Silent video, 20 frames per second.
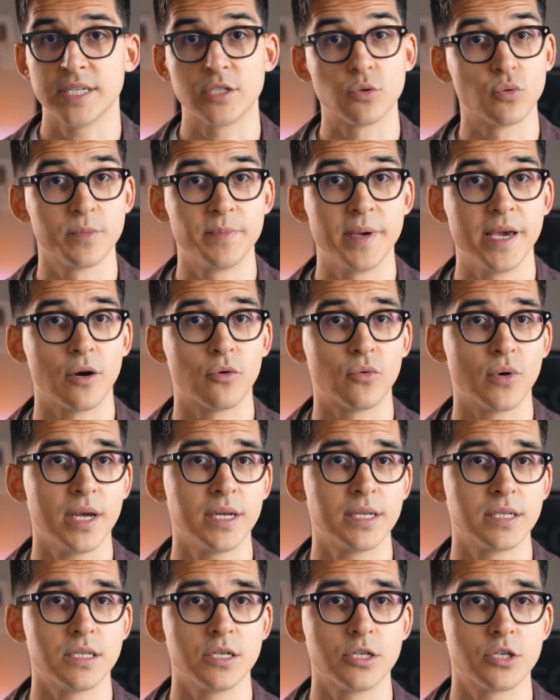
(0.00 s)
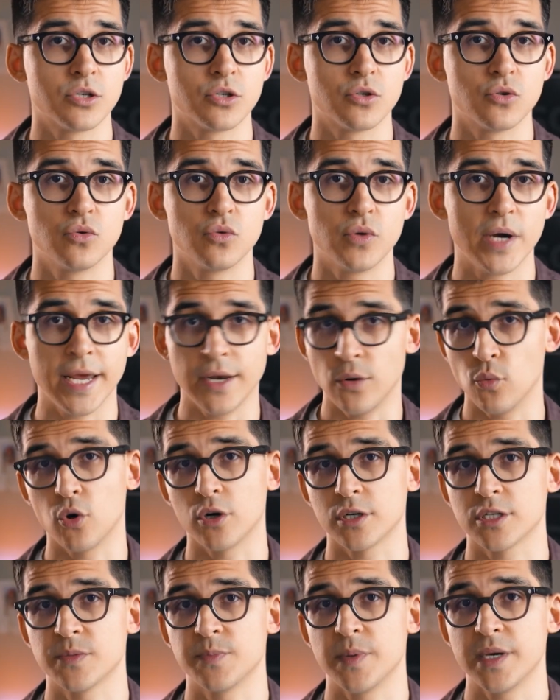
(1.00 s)
it would be a great addition to any
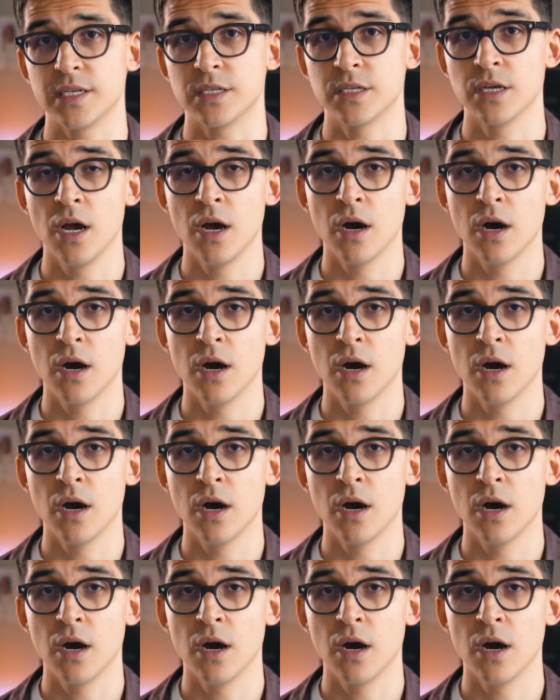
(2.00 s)
workspace.